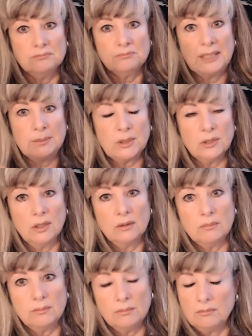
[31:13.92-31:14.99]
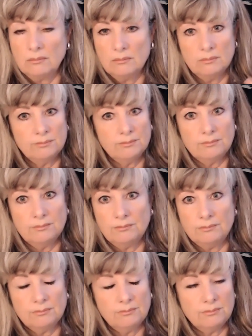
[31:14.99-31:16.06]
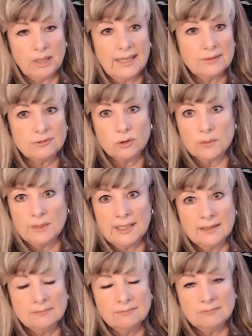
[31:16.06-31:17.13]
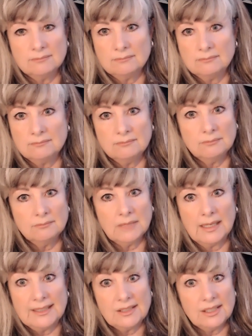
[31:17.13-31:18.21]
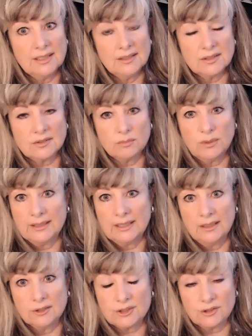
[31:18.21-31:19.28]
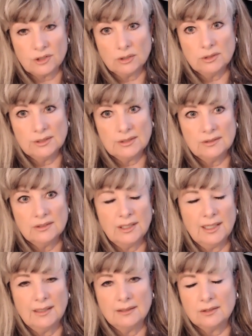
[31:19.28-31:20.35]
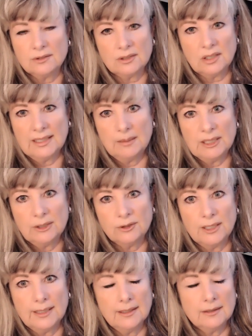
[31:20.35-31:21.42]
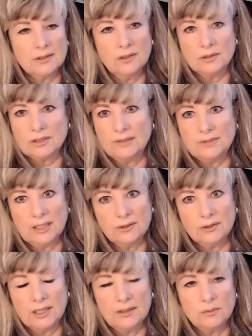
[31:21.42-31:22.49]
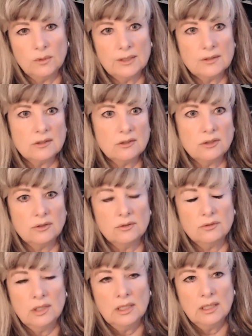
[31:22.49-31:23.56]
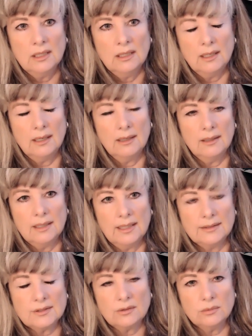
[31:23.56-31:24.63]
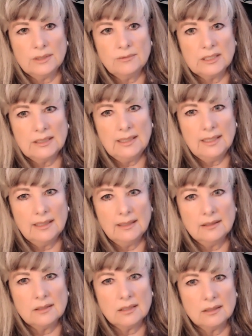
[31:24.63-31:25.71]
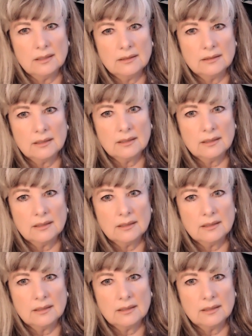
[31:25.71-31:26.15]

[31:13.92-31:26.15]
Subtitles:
People are platforming ideas when they're stolen and claiming credit, not giving credit where it's due. And so we really need to